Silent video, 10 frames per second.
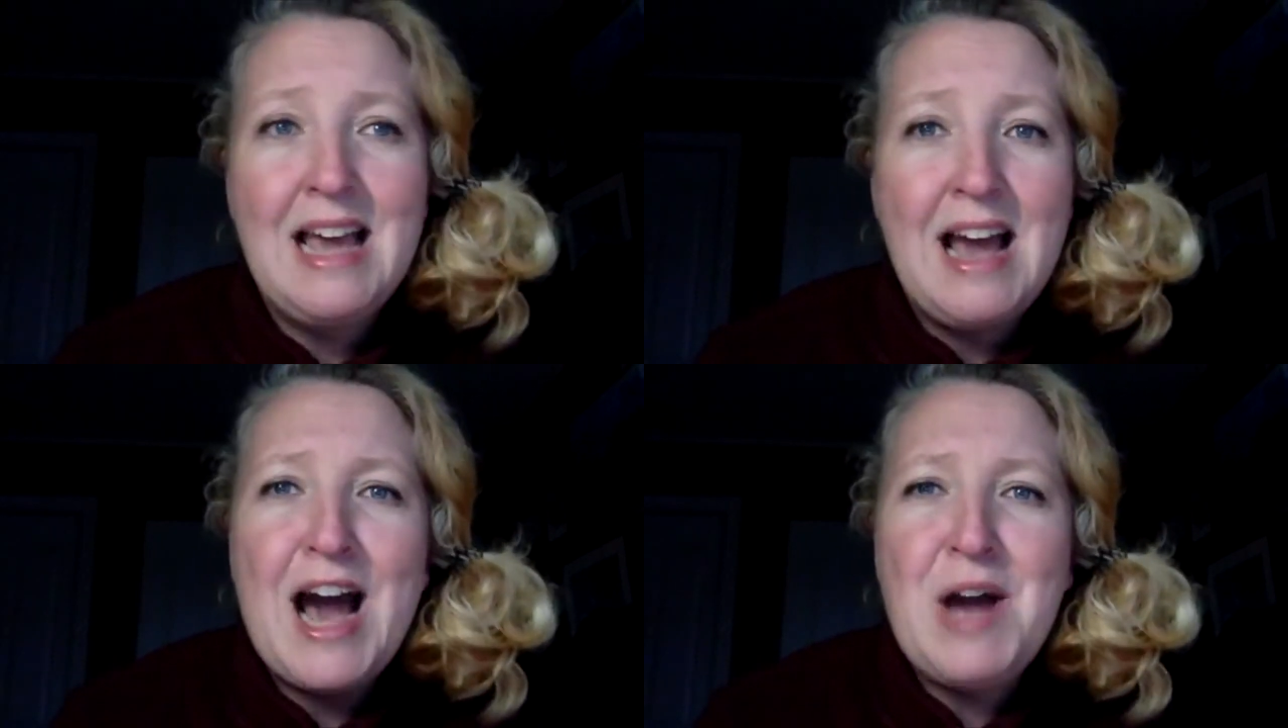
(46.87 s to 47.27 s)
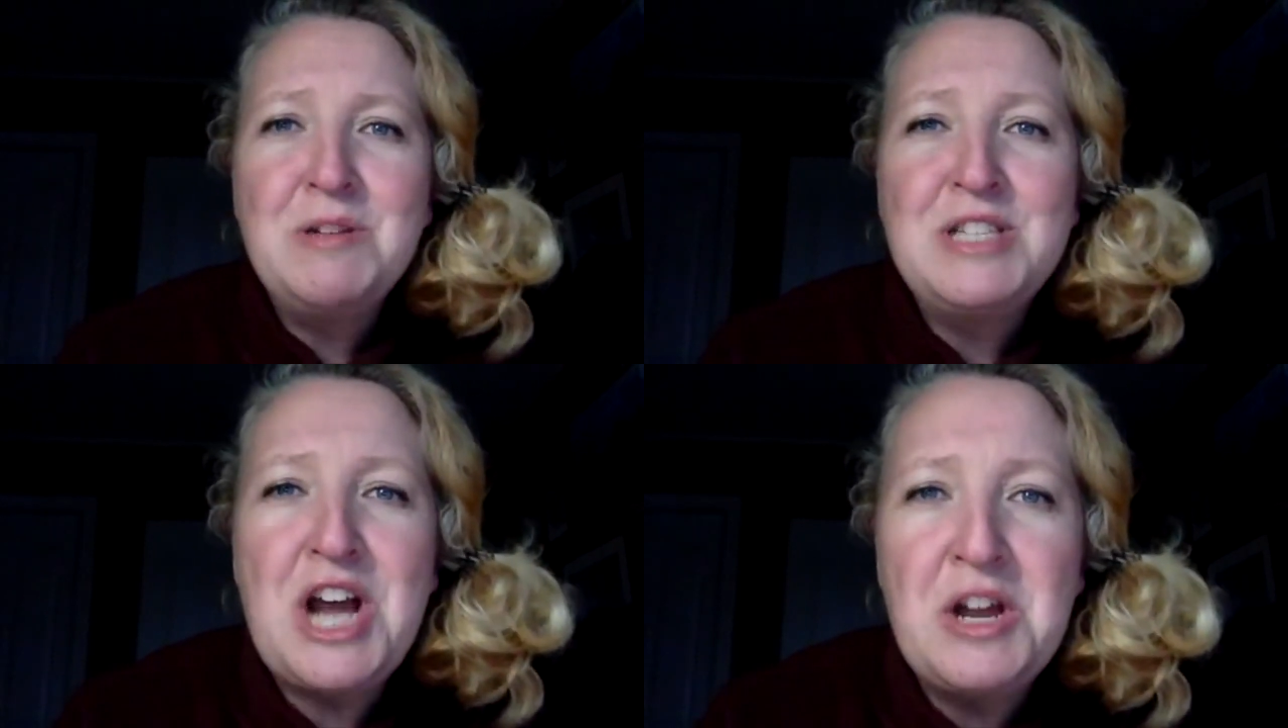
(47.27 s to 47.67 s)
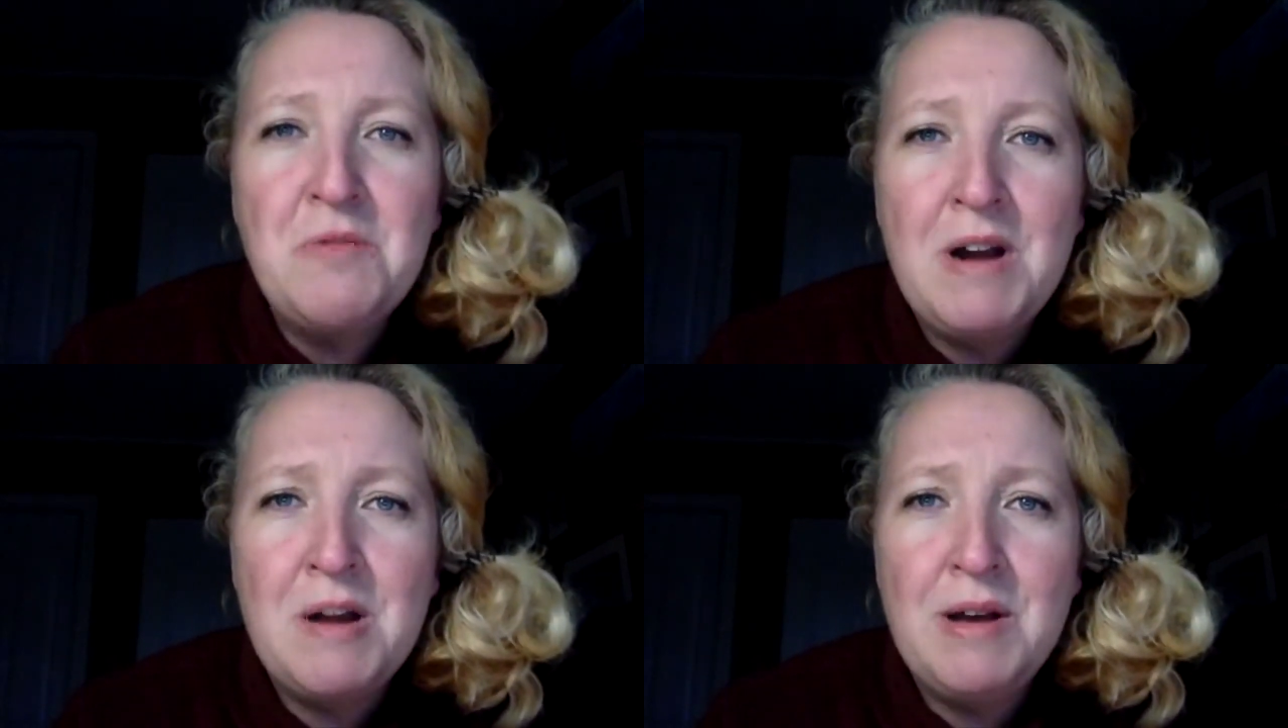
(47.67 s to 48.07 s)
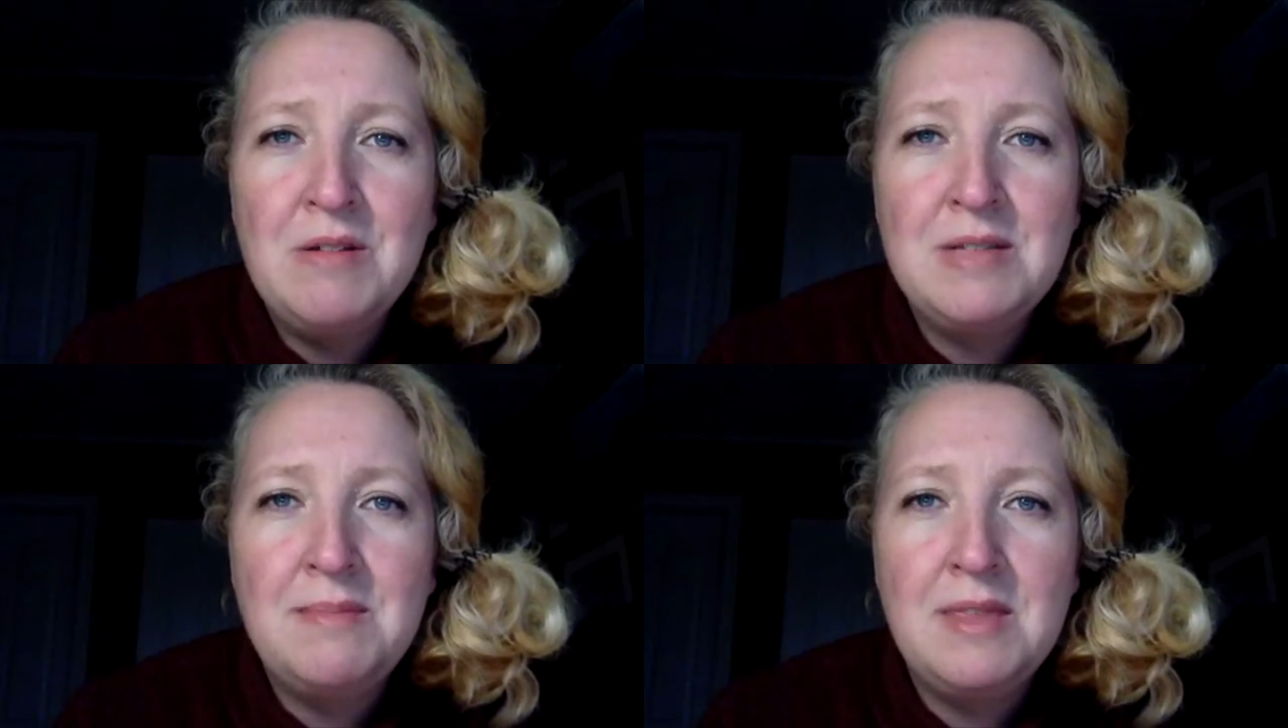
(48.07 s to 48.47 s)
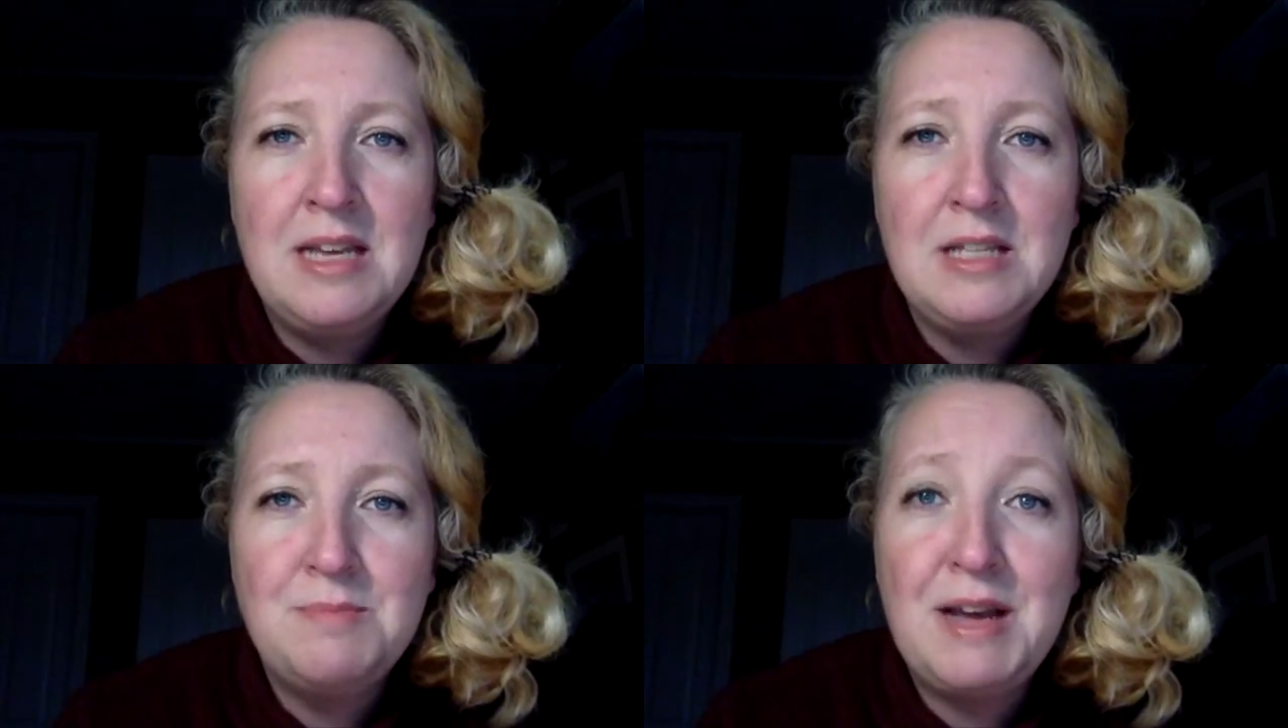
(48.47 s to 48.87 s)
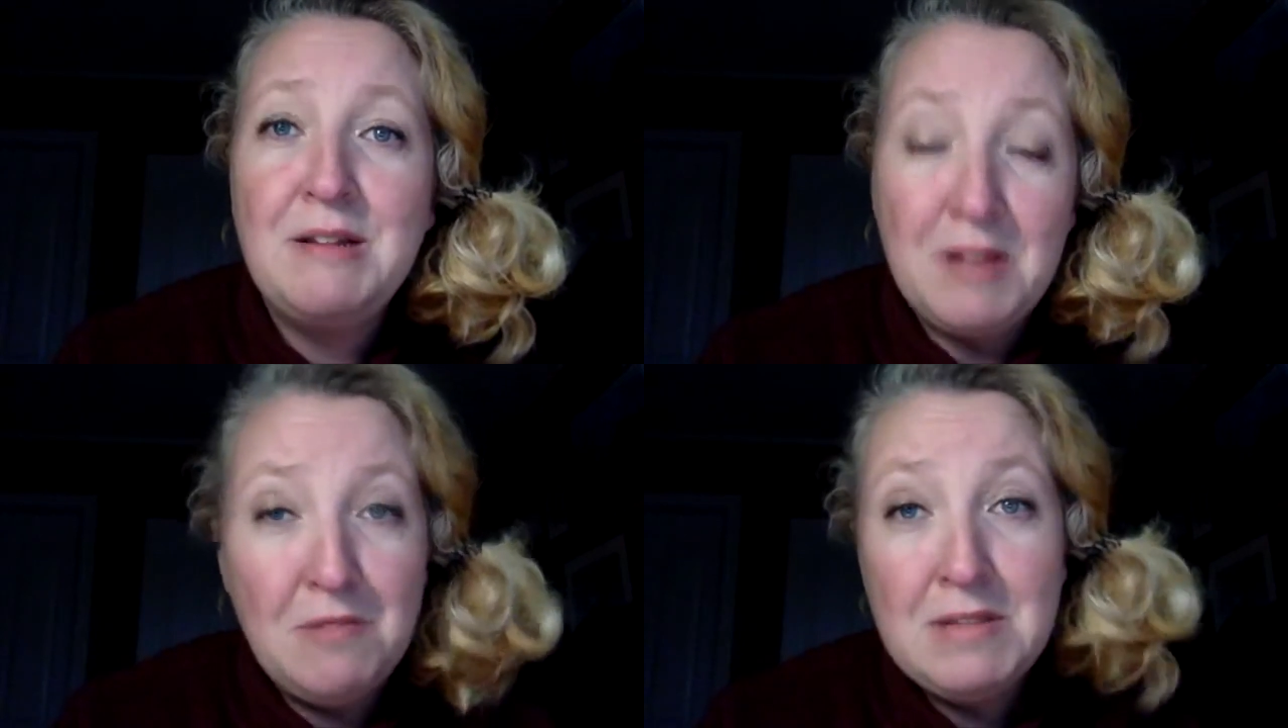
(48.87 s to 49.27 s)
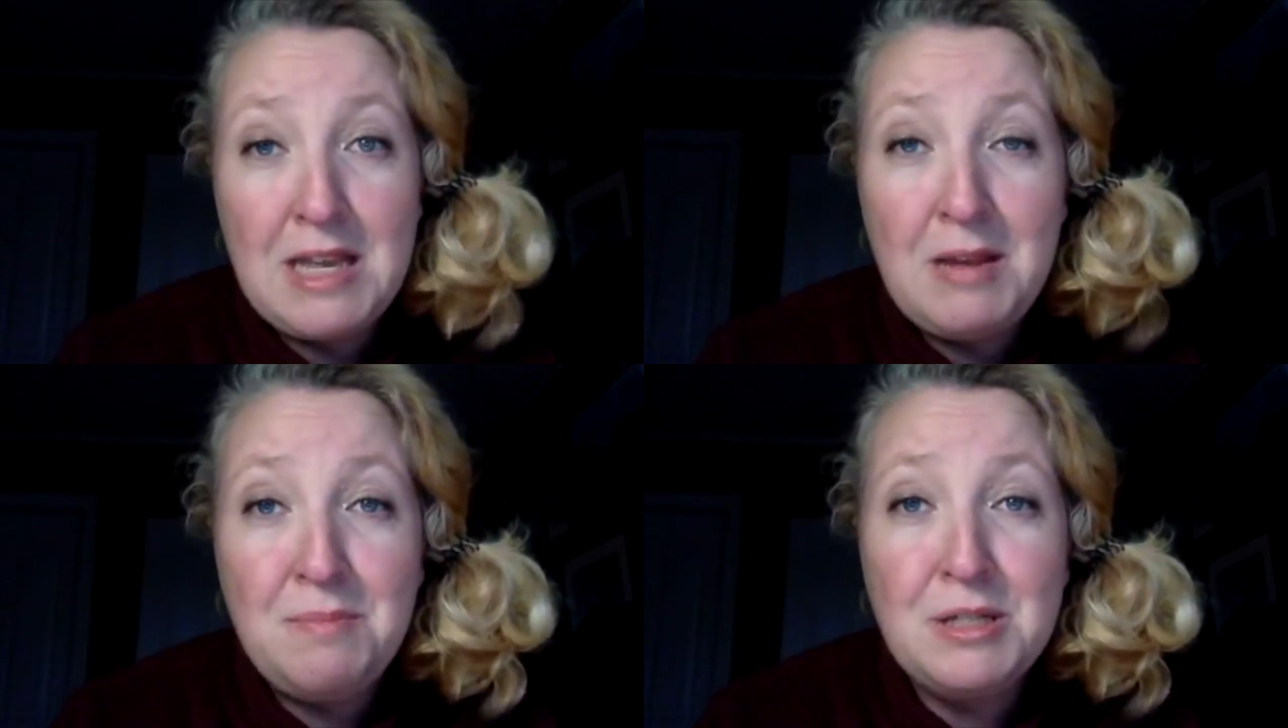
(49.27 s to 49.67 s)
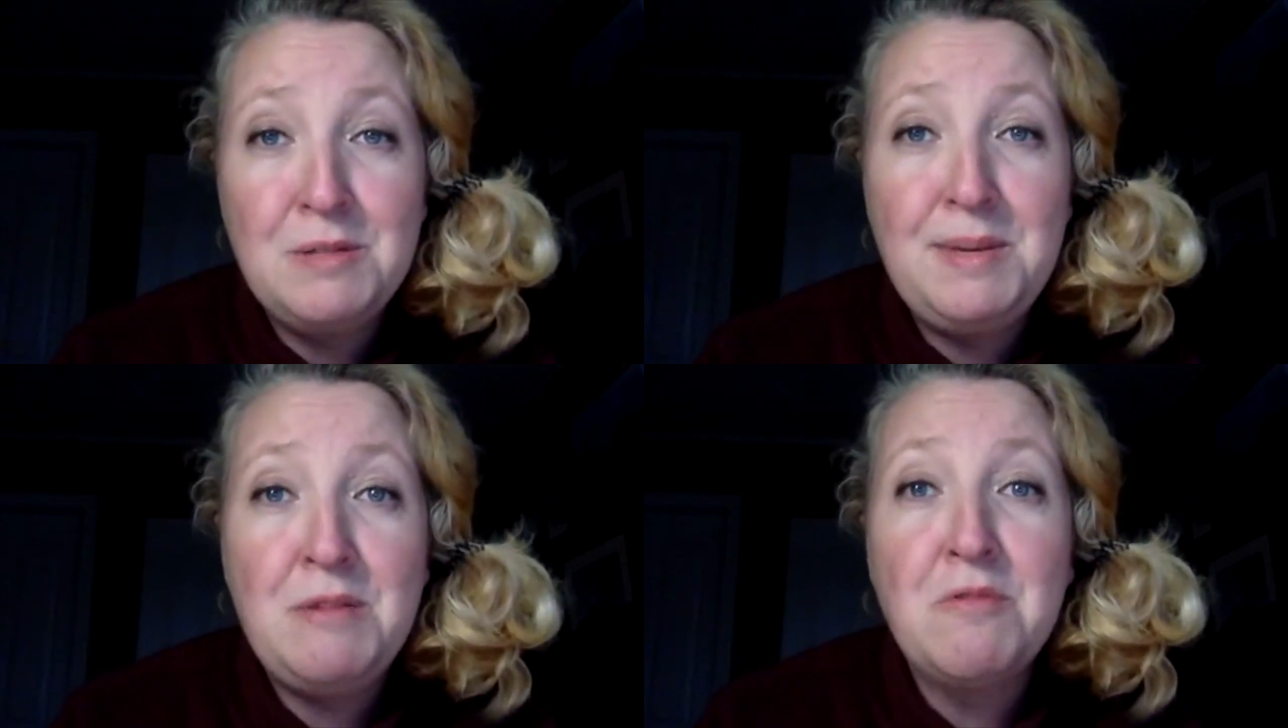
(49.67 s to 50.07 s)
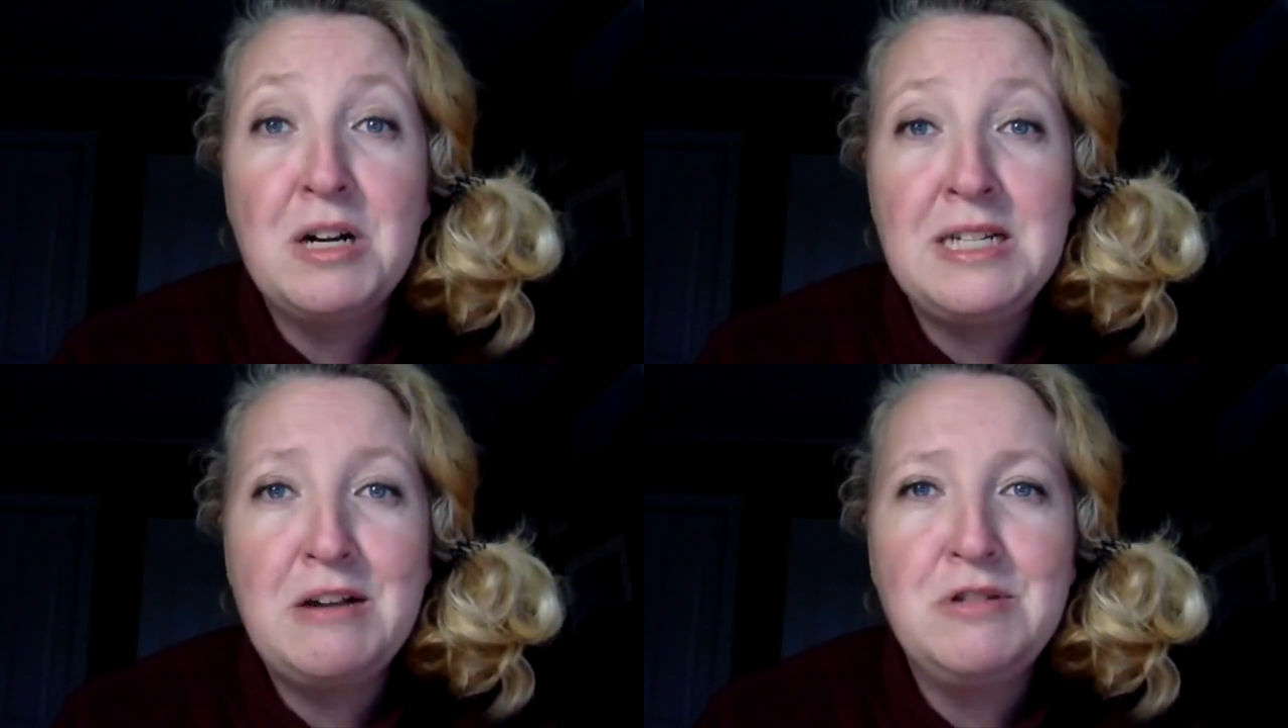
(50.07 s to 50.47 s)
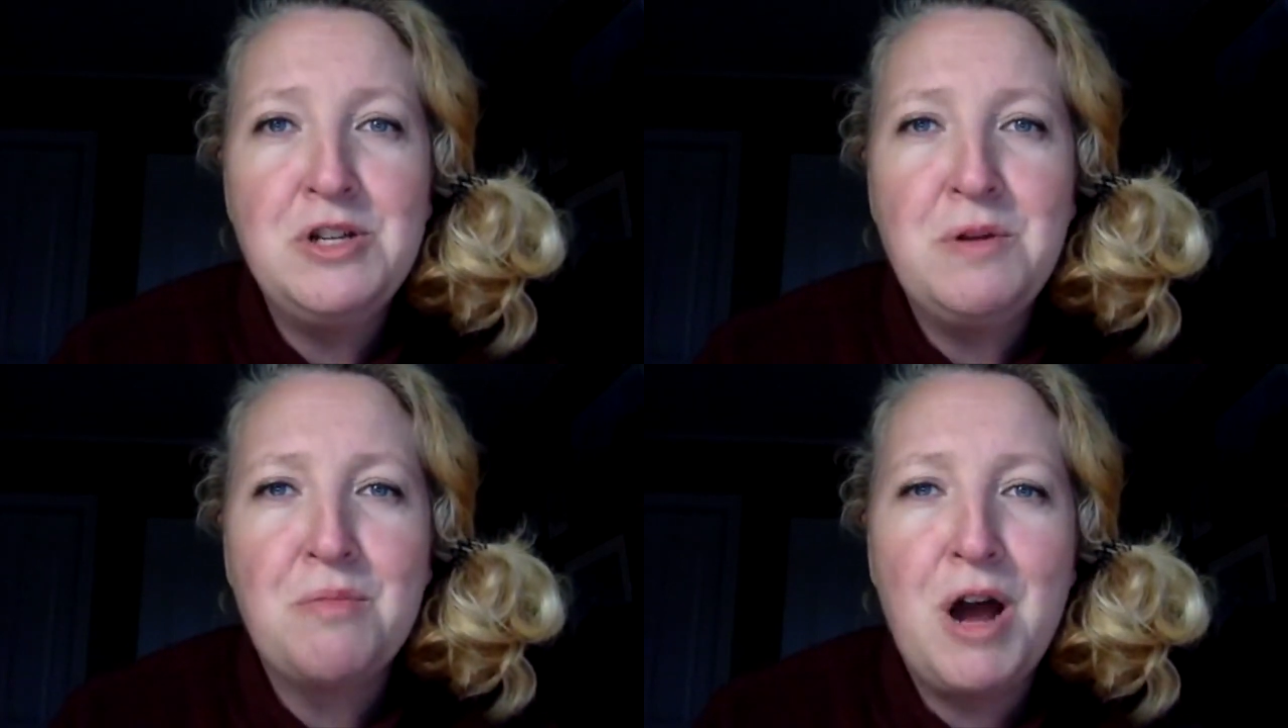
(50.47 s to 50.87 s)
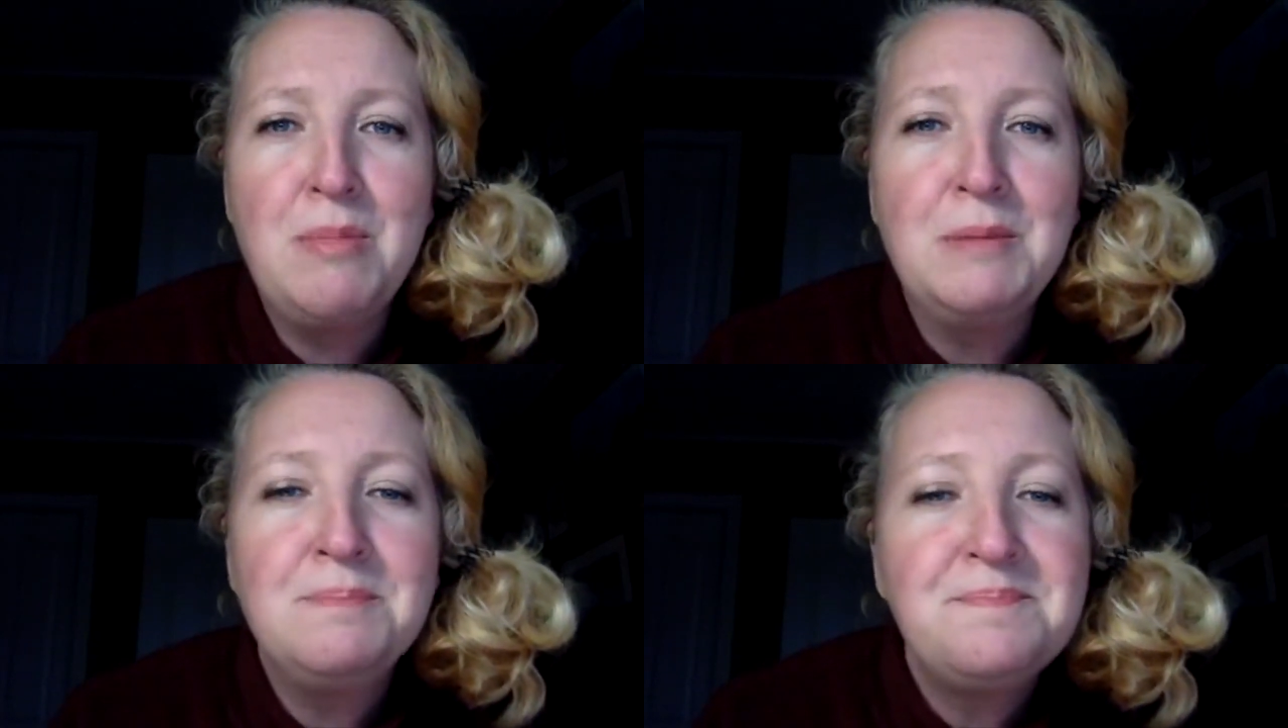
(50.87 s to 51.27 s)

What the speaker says: I was unaware about some things, but it was able to be worked out, no problem.